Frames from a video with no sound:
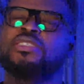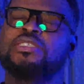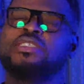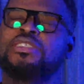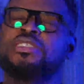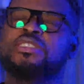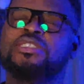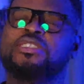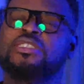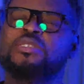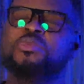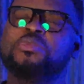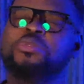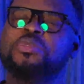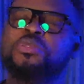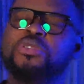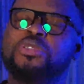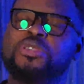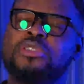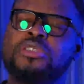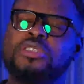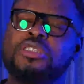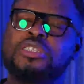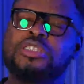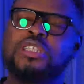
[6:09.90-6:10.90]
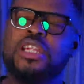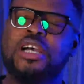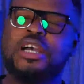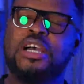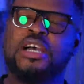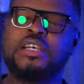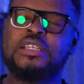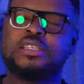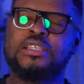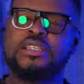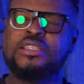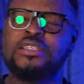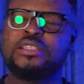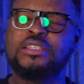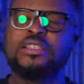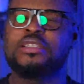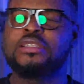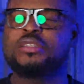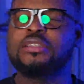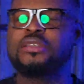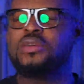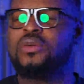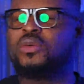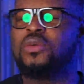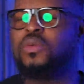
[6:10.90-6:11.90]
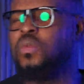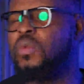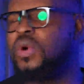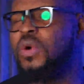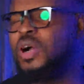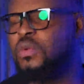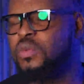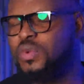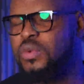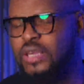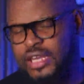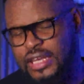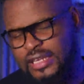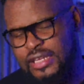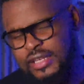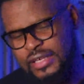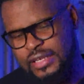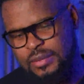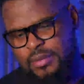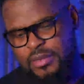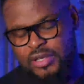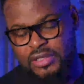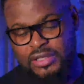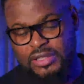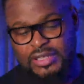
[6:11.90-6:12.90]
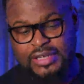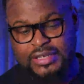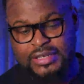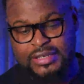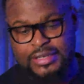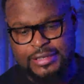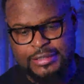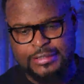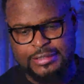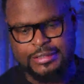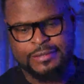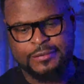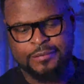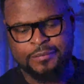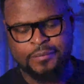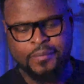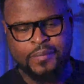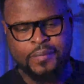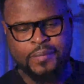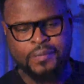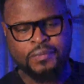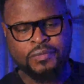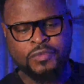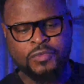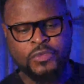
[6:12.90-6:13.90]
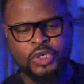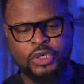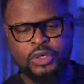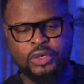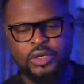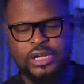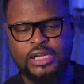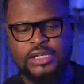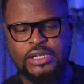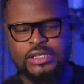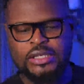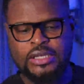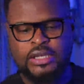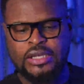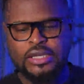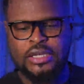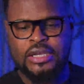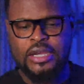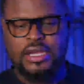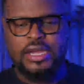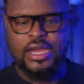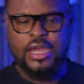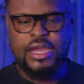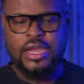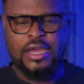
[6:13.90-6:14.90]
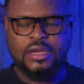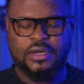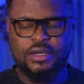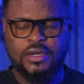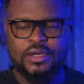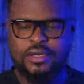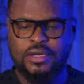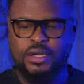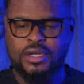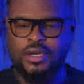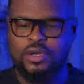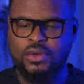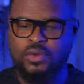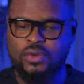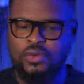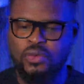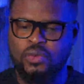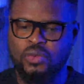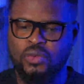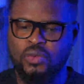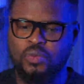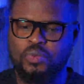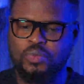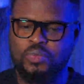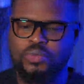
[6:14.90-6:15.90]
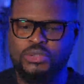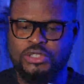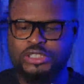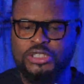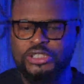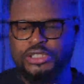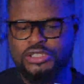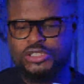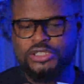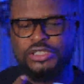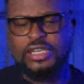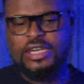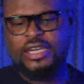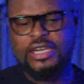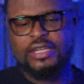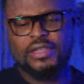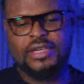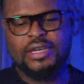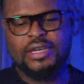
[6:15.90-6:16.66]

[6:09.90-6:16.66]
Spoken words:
I taught in this book the last 1 week, I think about 10 days, all right? And putting